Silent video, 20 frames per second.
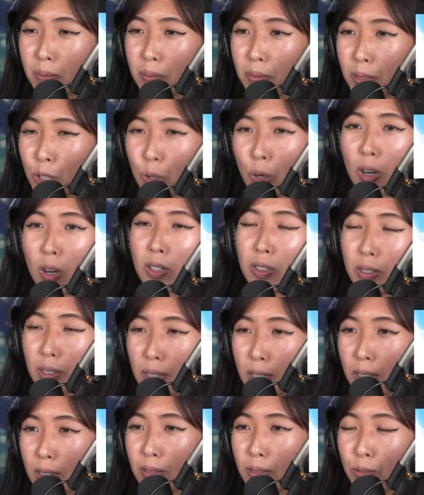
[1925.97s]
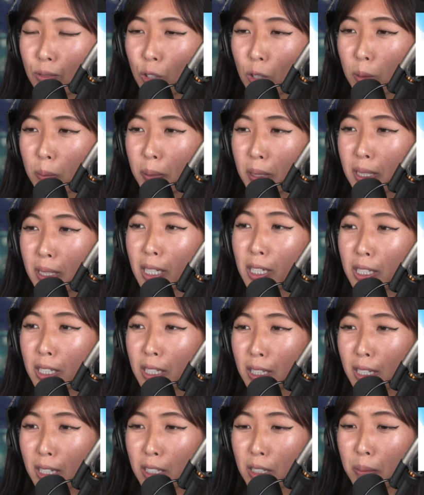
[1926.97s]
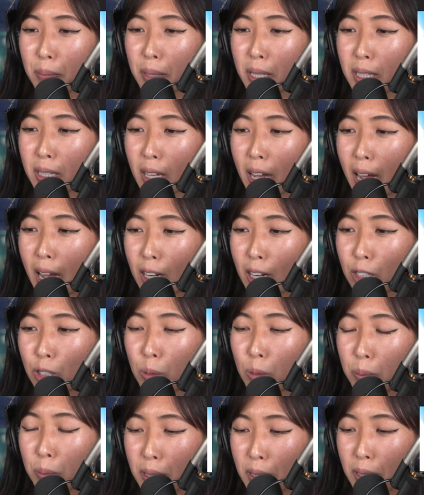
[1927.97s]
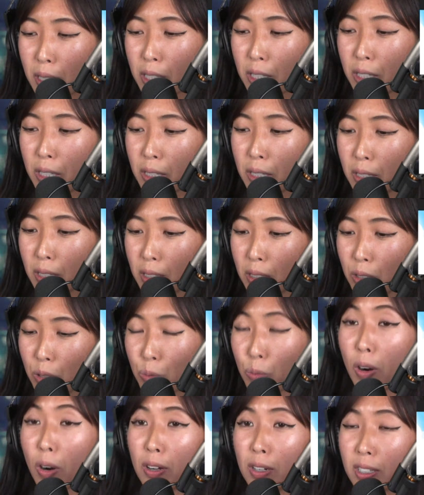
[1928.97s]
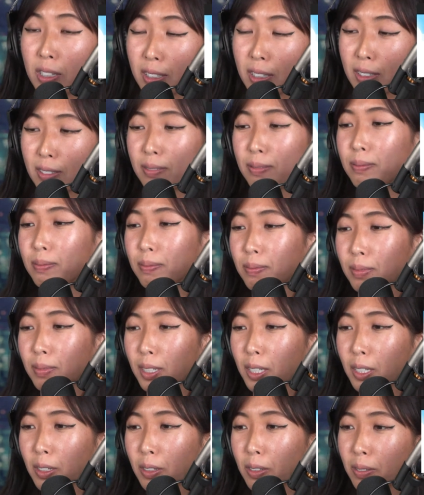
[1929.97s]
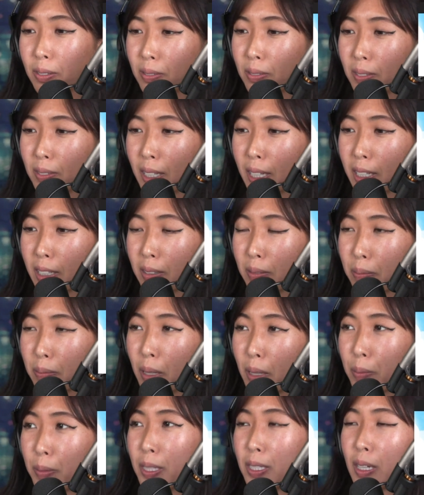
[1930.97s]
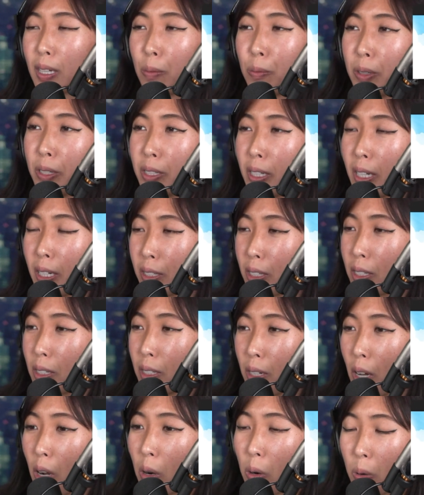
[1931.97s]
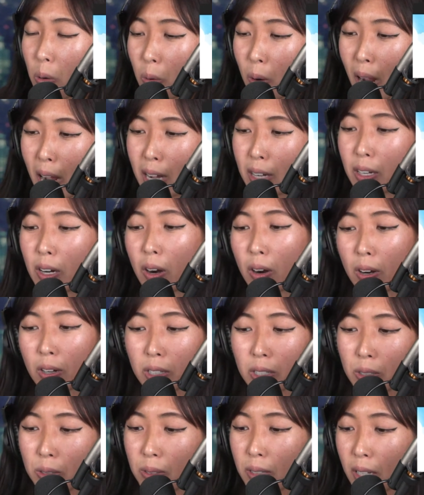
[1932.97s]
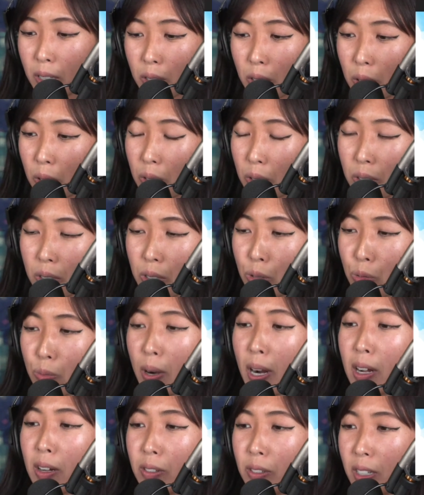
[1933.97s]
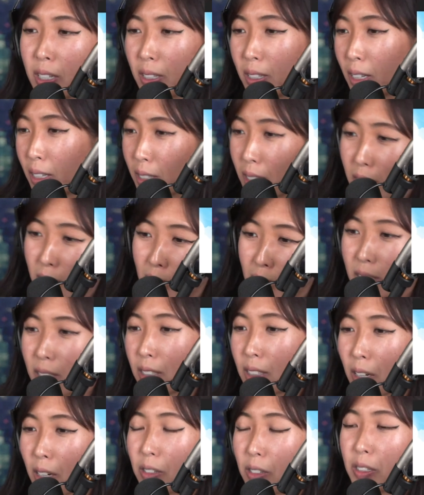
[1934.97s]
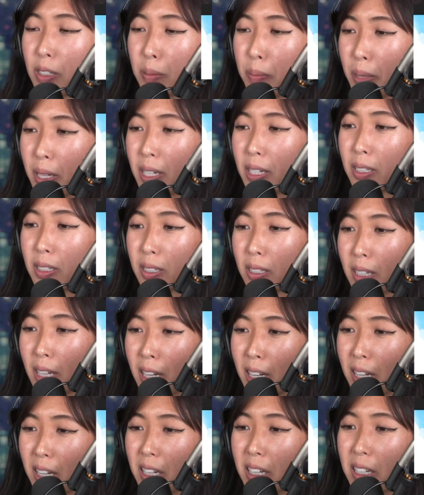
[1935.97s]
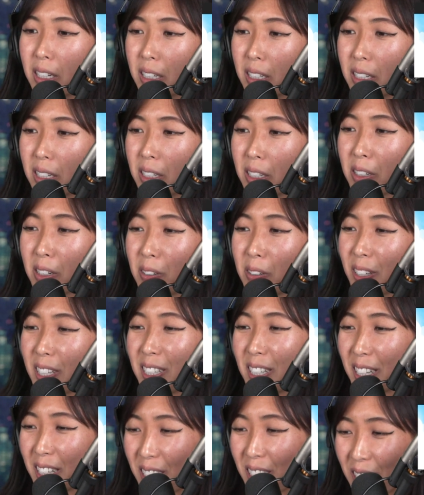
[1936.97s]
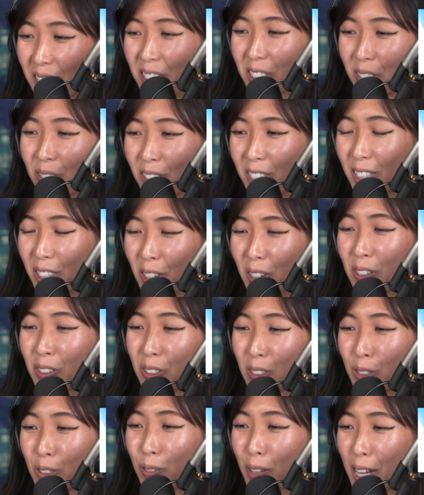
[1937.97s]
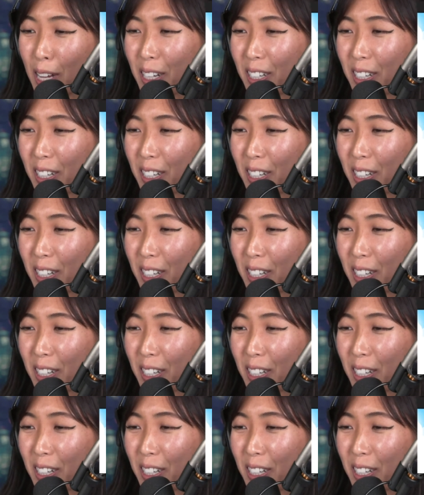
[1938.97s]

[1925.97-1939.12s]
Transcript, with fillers: strongly for a position doesn't mean the actual position is wrong. You know, like maybe someone doesn't know how to argue that the earth is round. Doesn't necessarily mean, you know what I mean? Like it doesn't mean the earth is flat.